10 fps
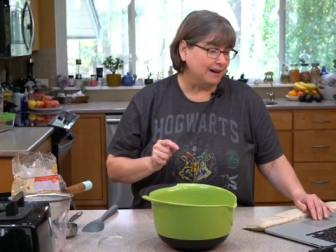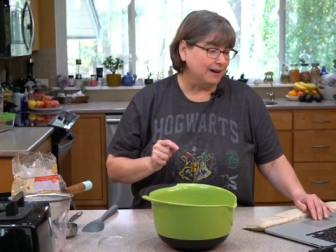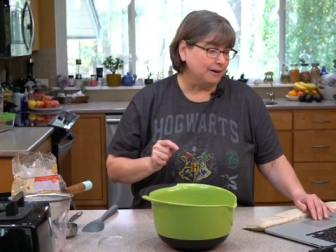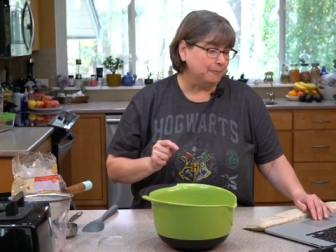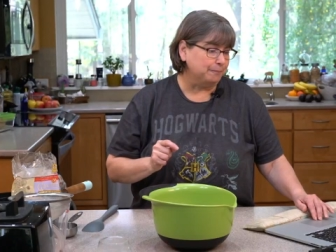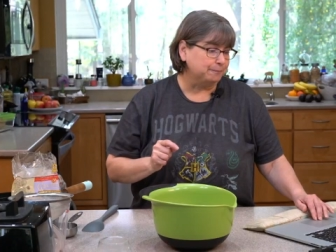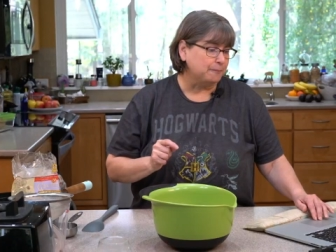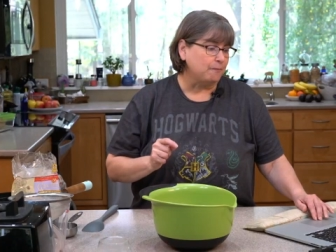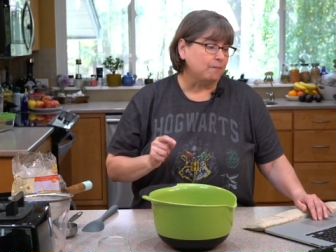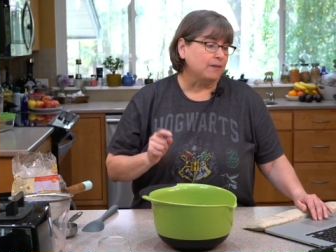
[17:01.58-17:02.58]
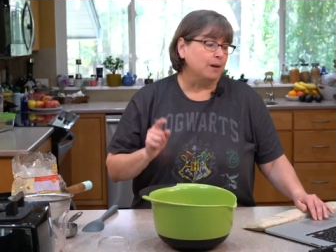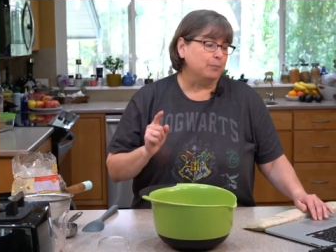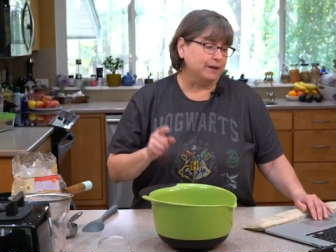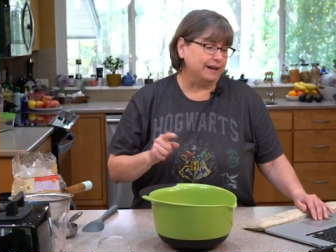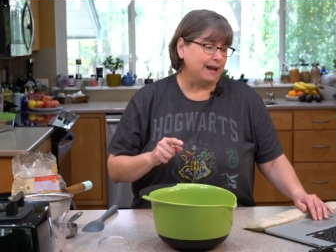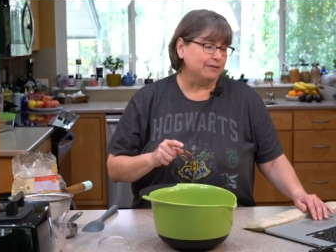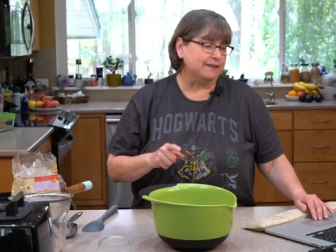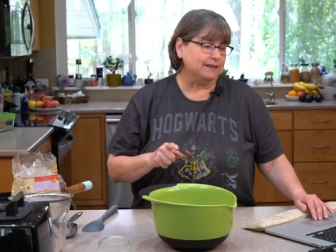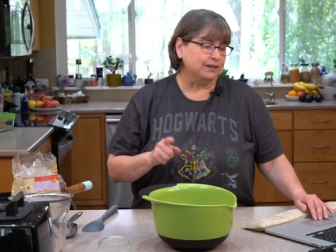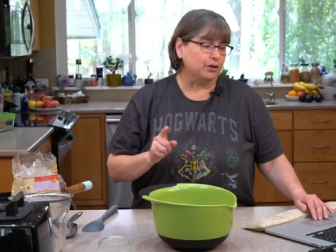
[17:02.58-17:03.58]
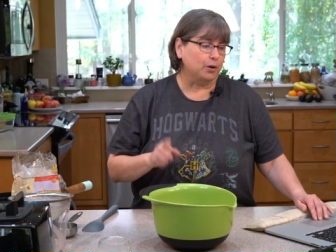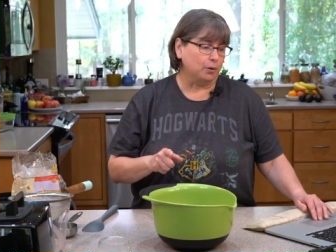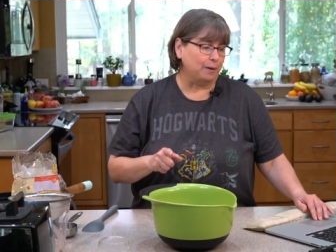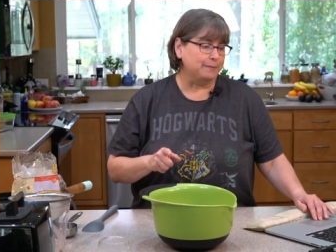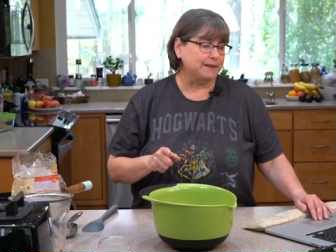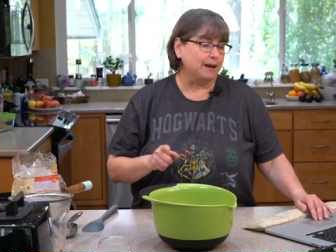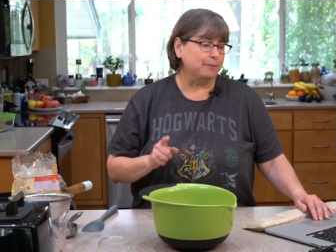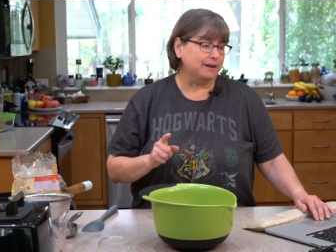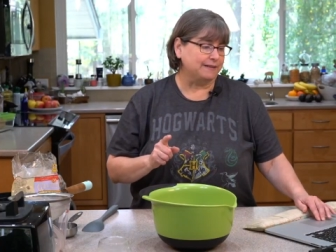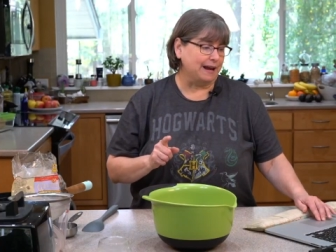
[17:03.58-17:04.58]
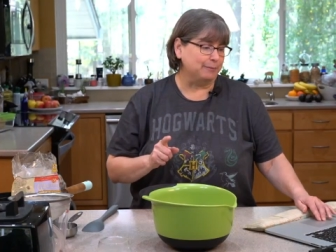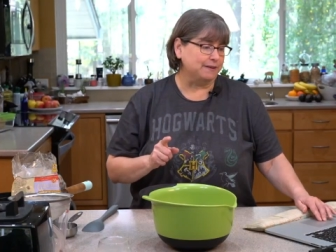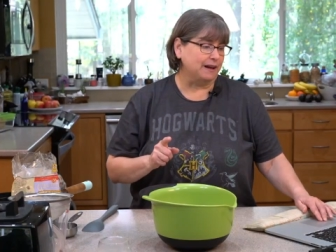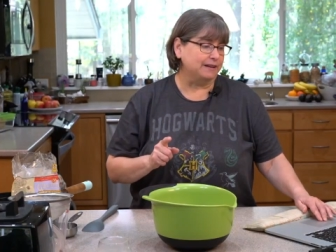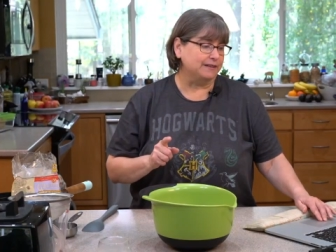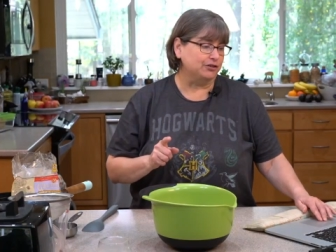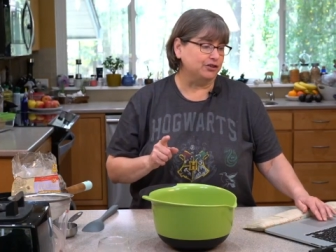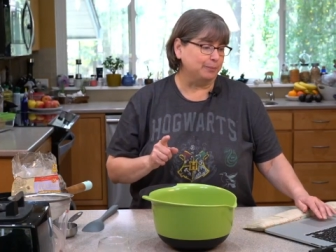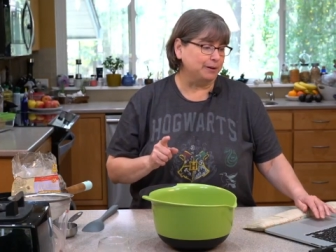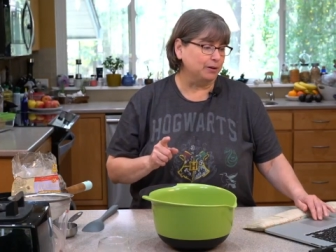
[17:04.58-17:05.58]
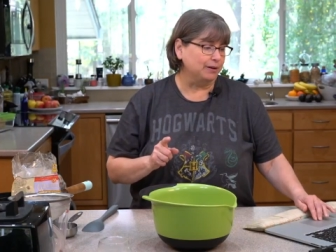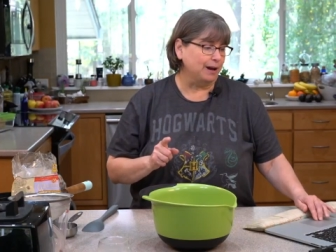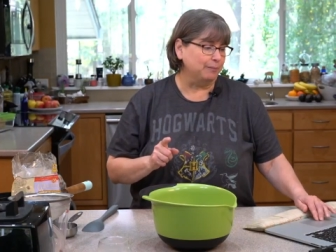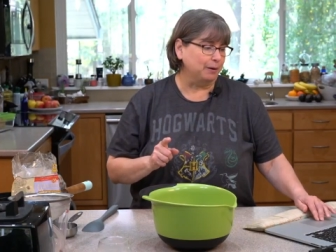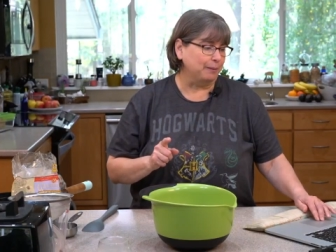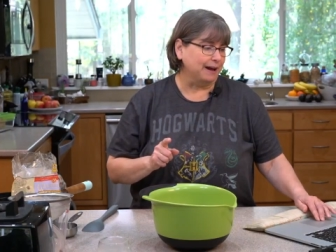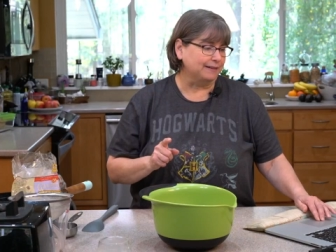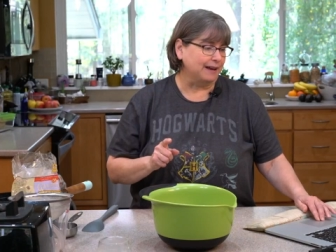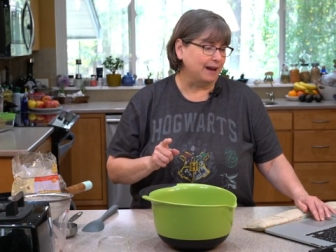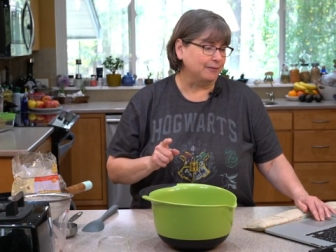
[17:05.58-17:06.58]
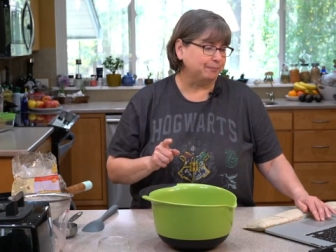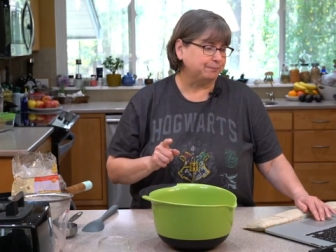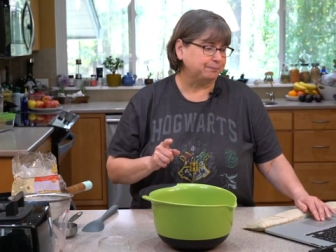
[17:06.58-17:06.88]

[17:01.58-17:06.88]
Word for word: um, Brenda gave us a link to her website because Amazon isn't shipping her nut milk bags out.